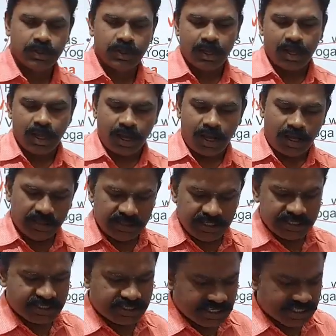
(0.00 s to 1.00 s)
All these
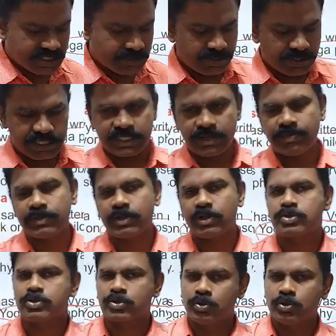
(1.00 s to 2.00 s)
6 philosophical
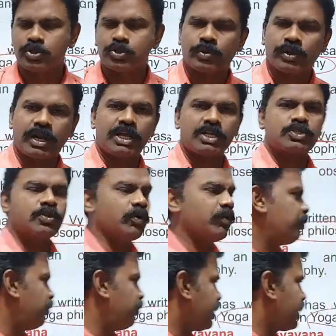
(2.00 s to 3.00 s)
schools were also
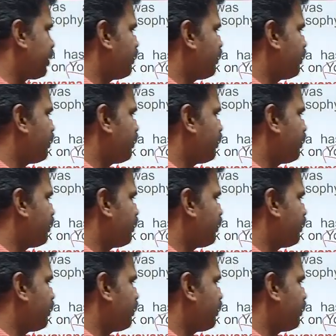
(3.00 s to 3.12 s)
become